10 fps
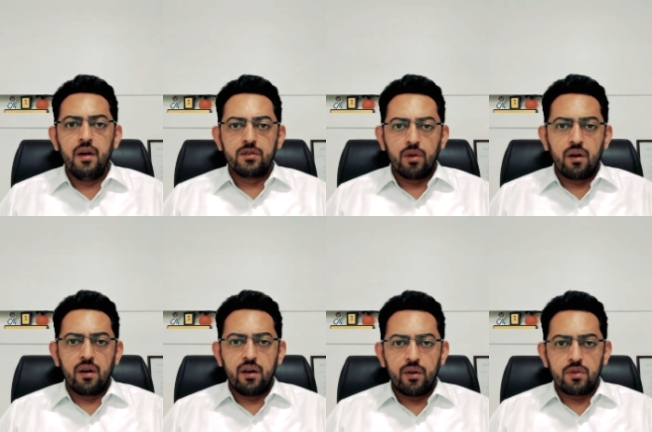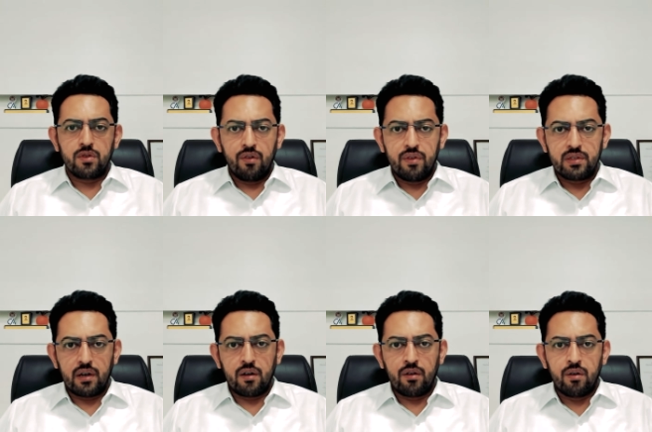So earlier it was always
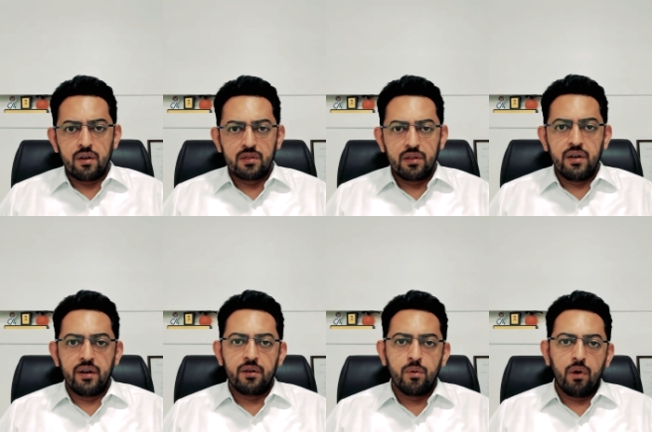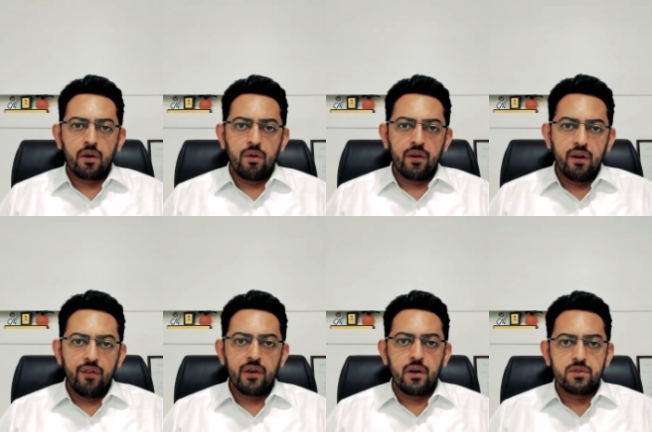that a non-resident Indian who are already
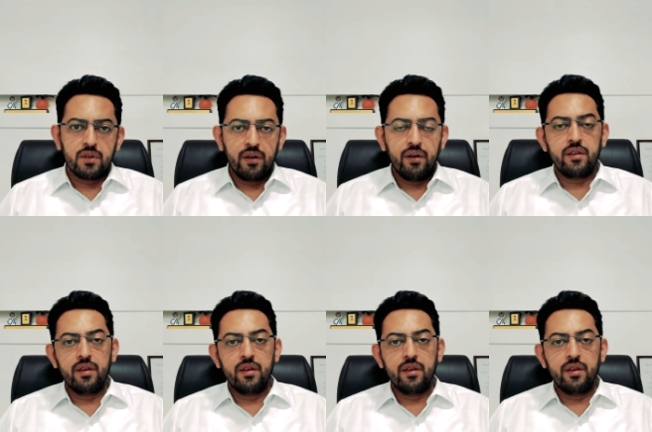living outside India,